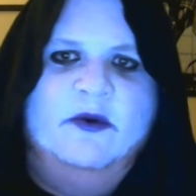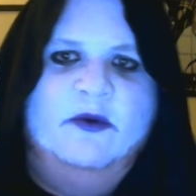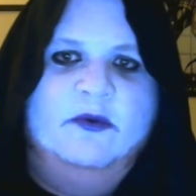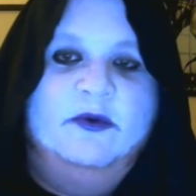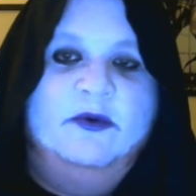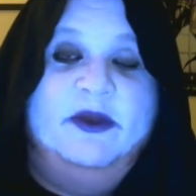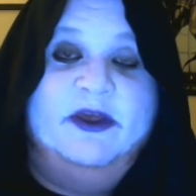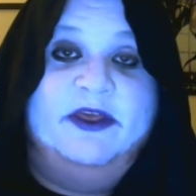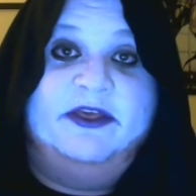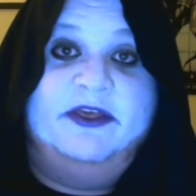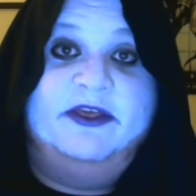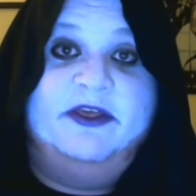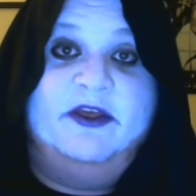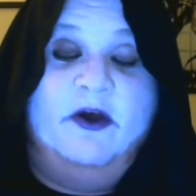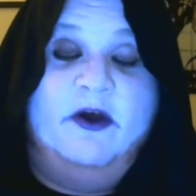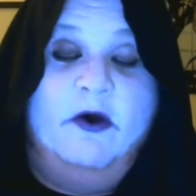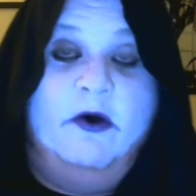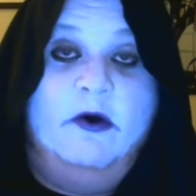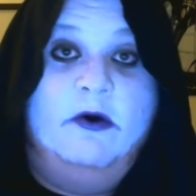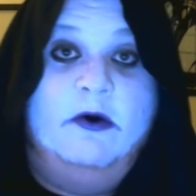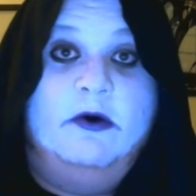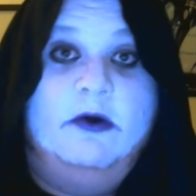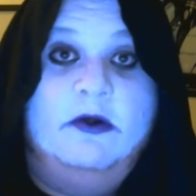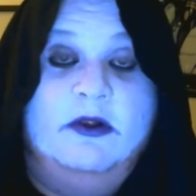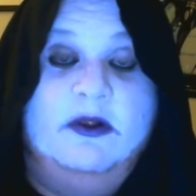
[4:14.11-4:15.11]
With
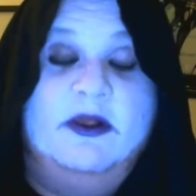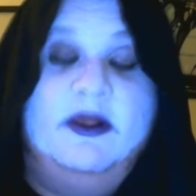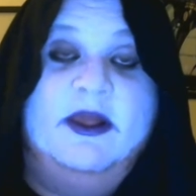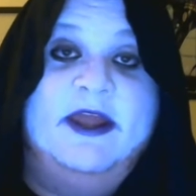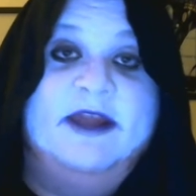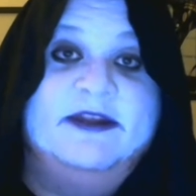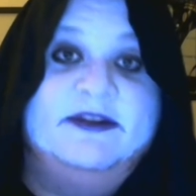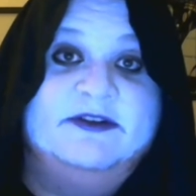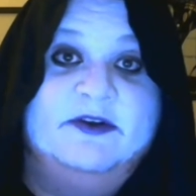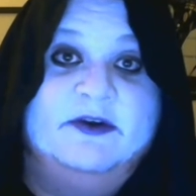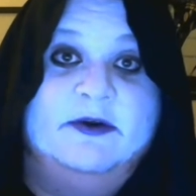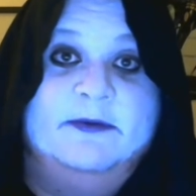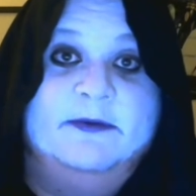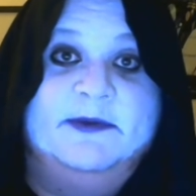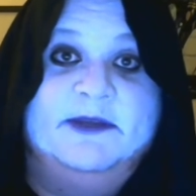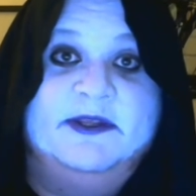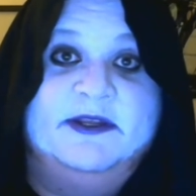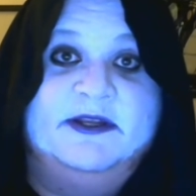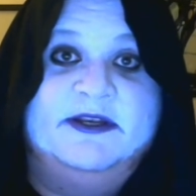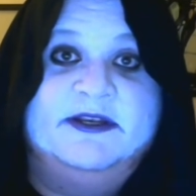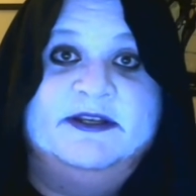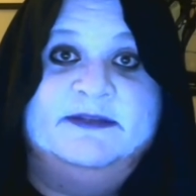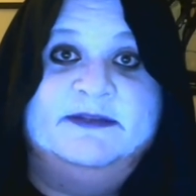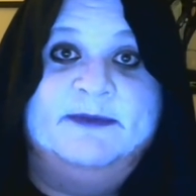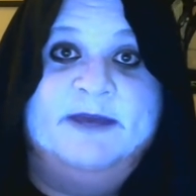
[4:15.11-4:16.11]
all enter
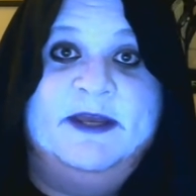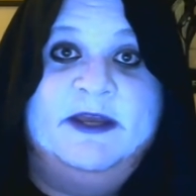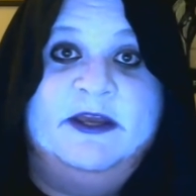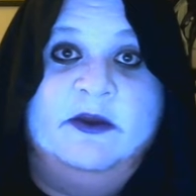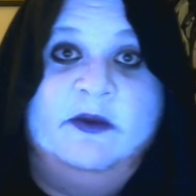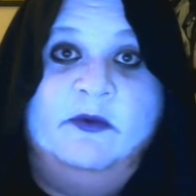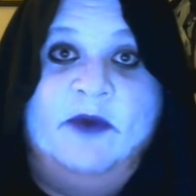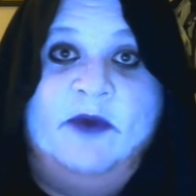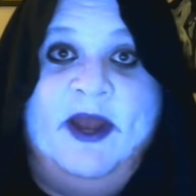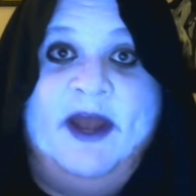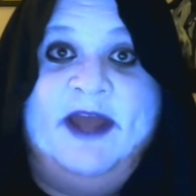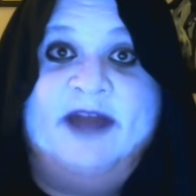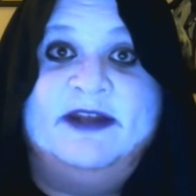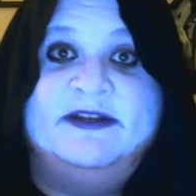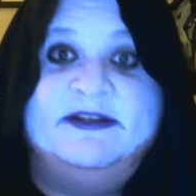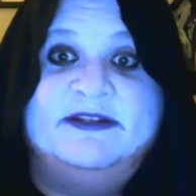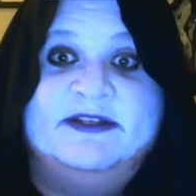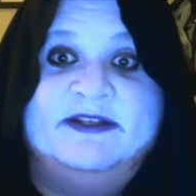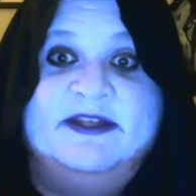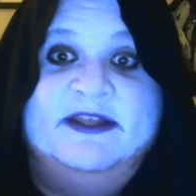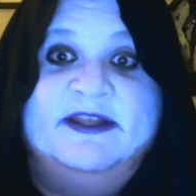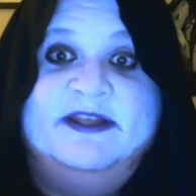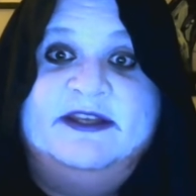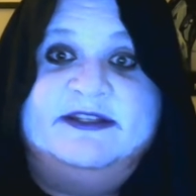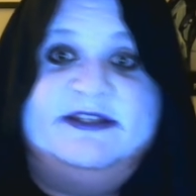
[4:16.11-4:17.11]
abilities being added
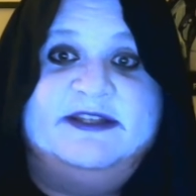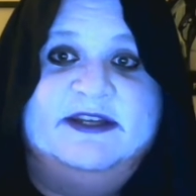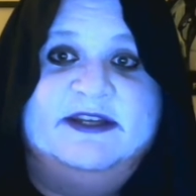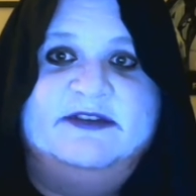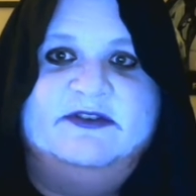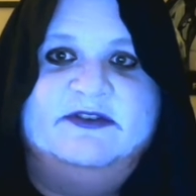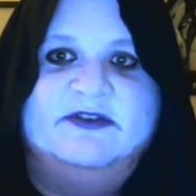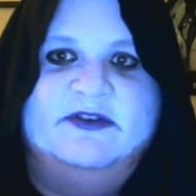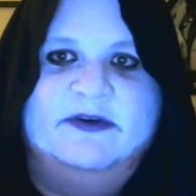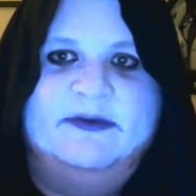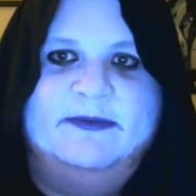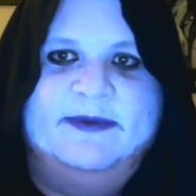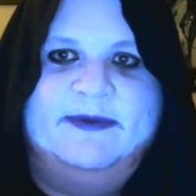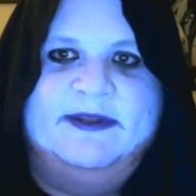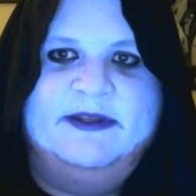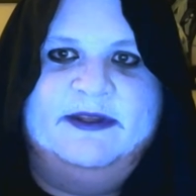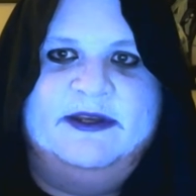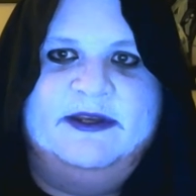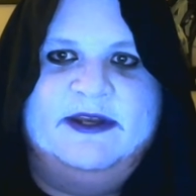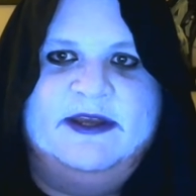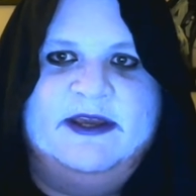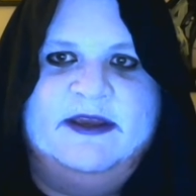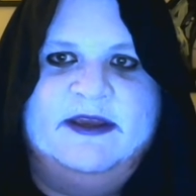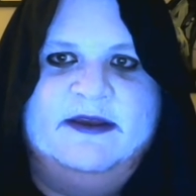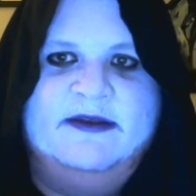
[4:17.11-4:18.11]
to this enter
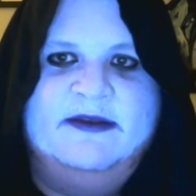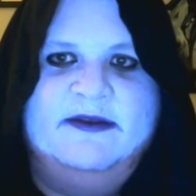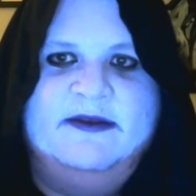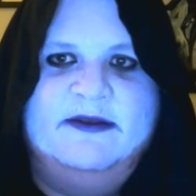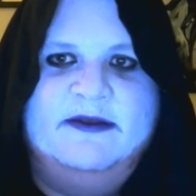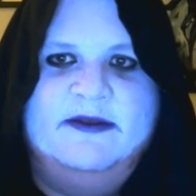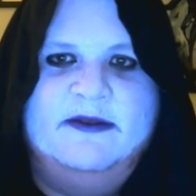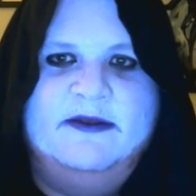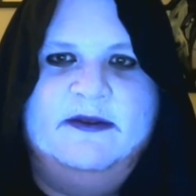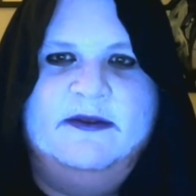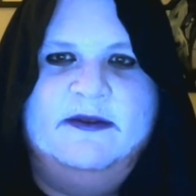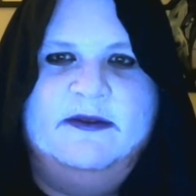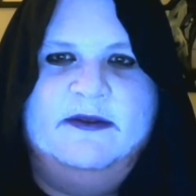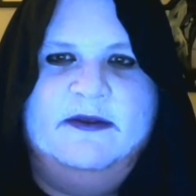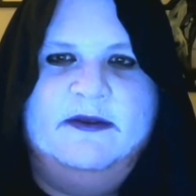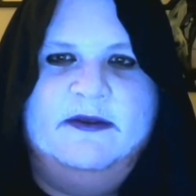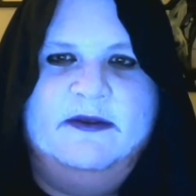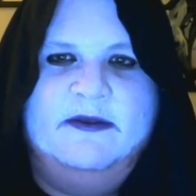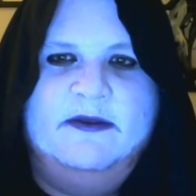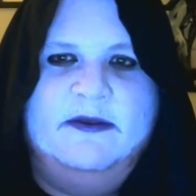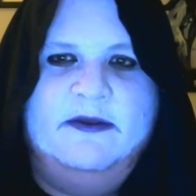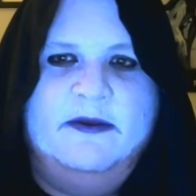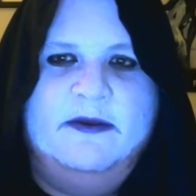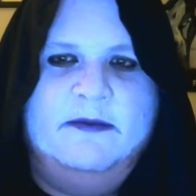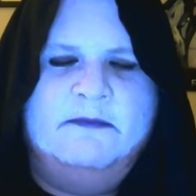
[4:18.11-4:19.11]
ability.
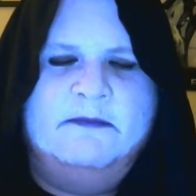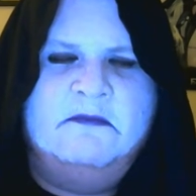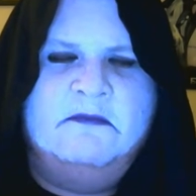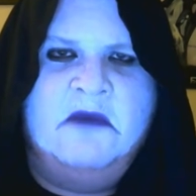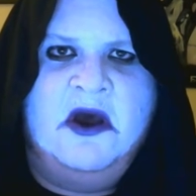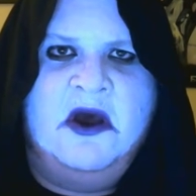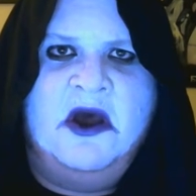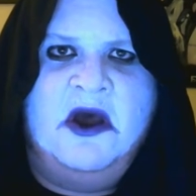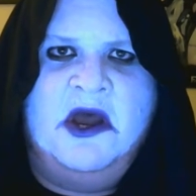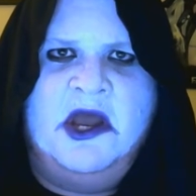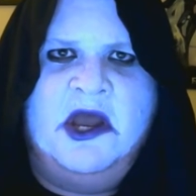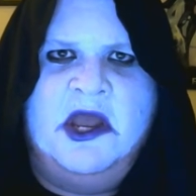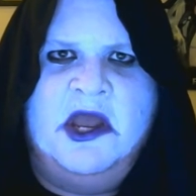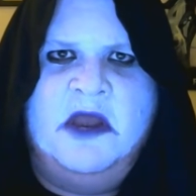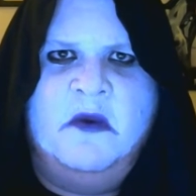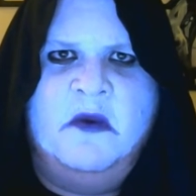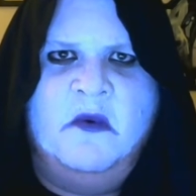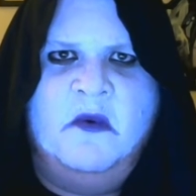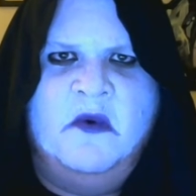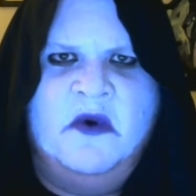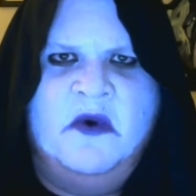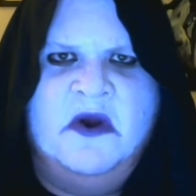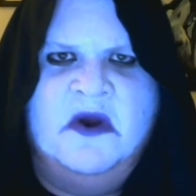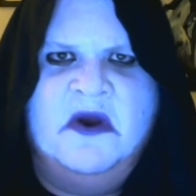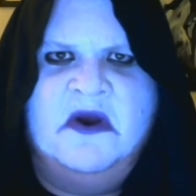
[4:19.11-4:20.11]
My
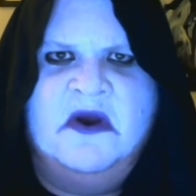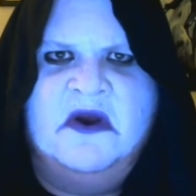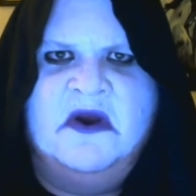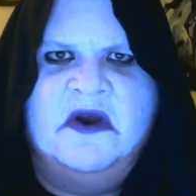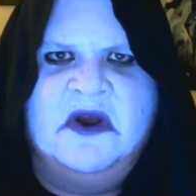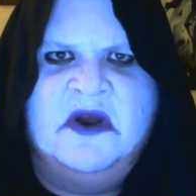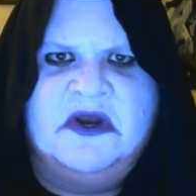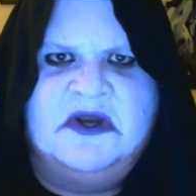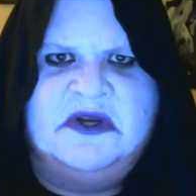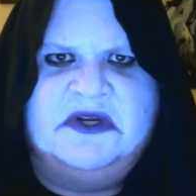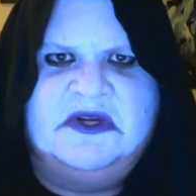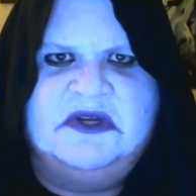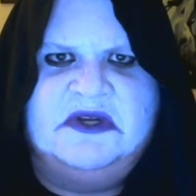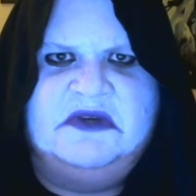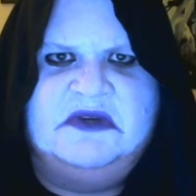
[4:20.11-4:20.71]
word.